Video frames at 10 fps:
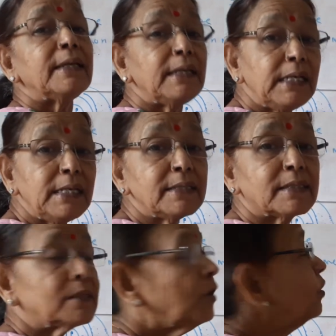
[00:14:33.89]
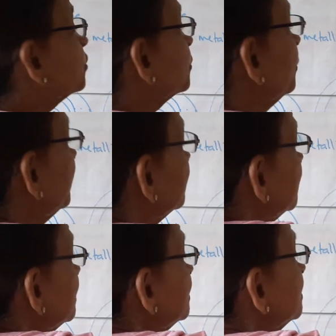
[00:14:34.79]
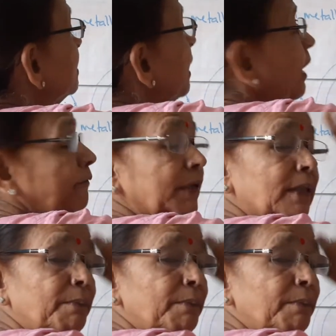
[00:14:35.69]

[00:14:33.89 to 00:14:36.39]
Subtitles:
ease. So it is having the